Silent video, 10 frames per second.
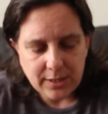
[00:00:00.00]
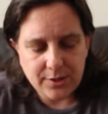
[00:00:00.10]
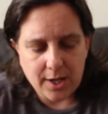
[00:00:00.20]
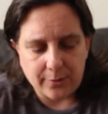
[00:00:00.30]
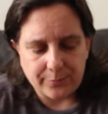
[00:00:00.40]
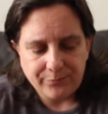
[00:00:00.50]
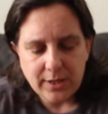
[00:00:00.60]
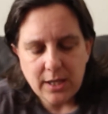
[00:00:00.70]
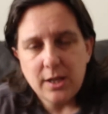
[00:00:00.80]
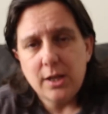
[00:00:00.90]
So
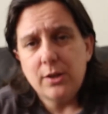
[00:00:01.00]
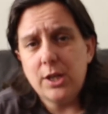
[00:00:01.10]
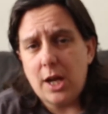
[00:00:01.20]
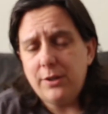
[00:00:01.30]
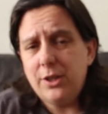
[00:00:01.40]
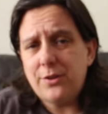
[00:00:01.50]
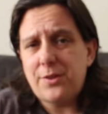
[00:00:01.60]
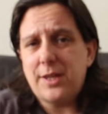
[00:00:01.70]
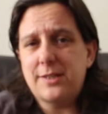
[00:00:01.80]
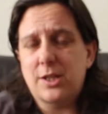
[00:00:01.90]
the only other
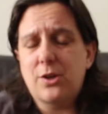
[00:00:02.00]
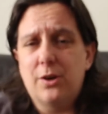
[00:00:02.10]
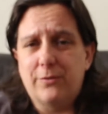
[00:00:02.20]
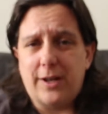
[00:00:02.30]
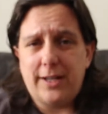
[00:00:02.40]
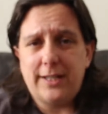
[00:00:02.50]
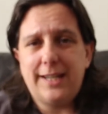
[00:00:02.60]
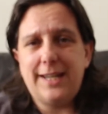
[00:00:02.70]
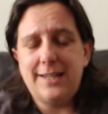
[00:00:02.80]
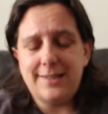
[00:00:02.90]
thing to cover
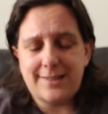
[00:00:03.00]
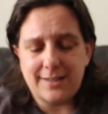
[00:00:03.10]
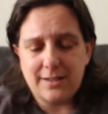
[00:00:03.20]
is,